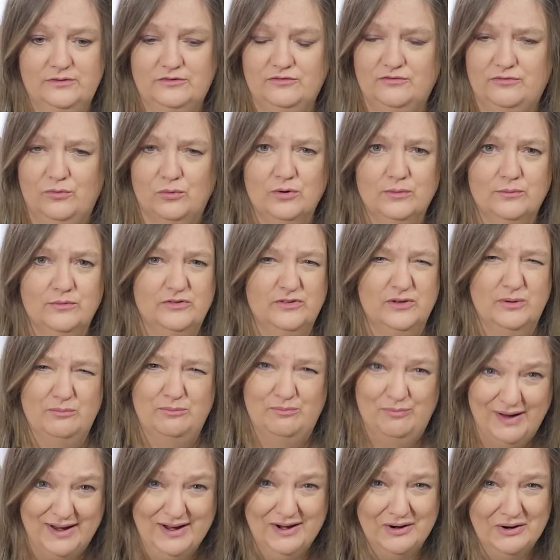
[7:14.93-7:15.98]
form is a
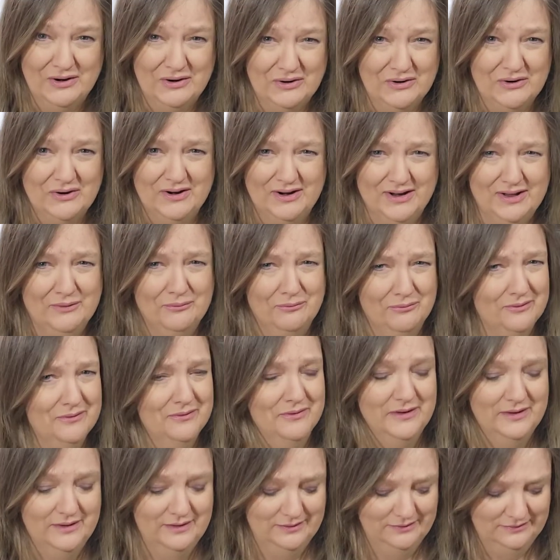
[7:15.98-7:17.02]
bear. It
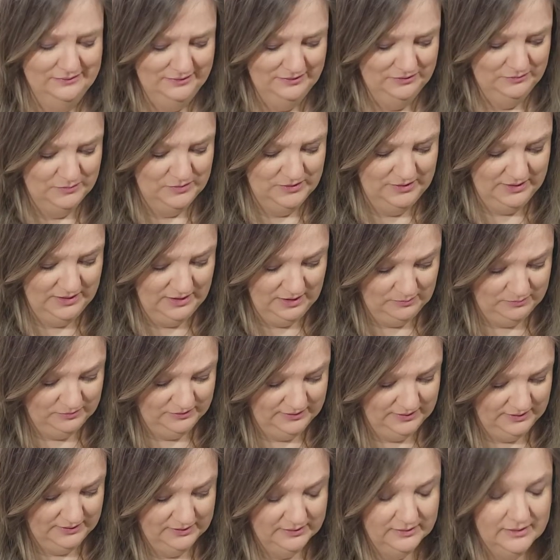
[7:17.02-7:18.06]
really is. It's pretty
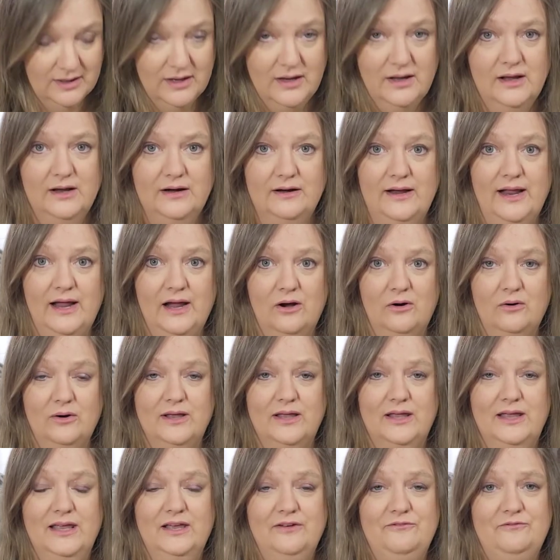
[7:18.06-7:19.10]
complicated. Now,
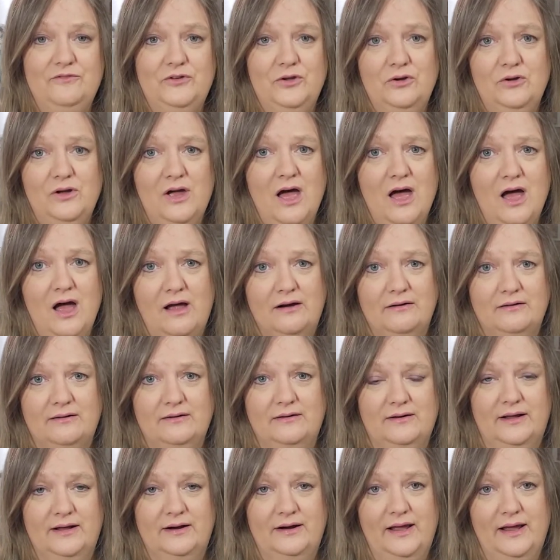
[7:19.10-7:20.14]
if you got
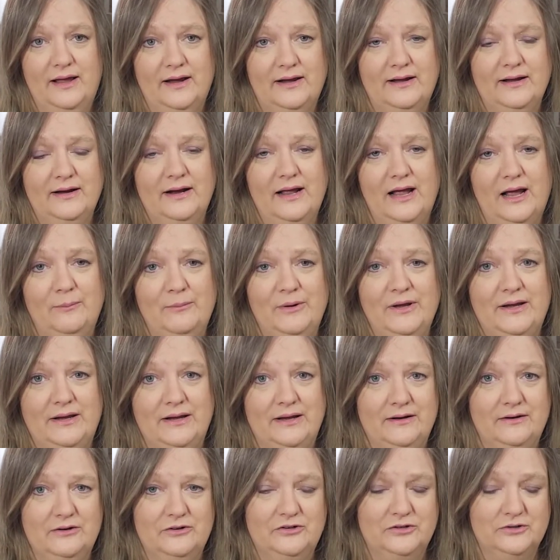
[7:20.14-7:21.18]
an economic
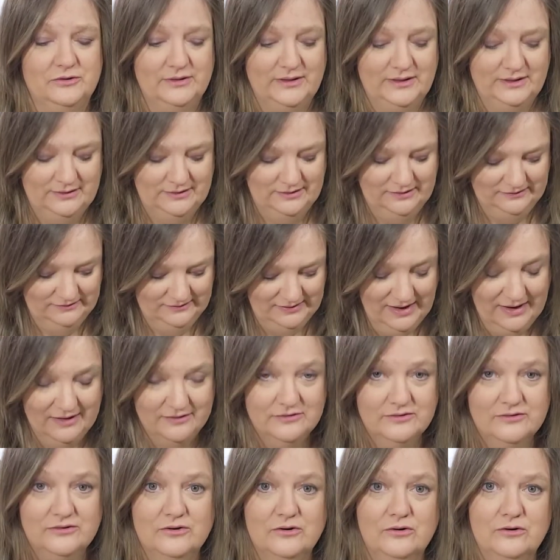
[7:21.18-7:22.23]
injury
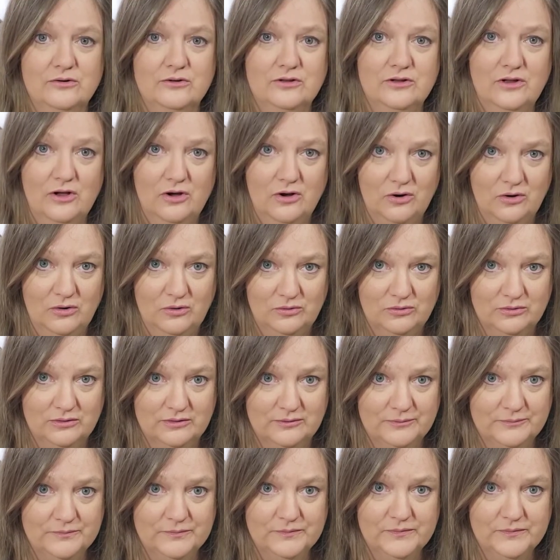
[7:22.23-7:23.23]
disaster loan,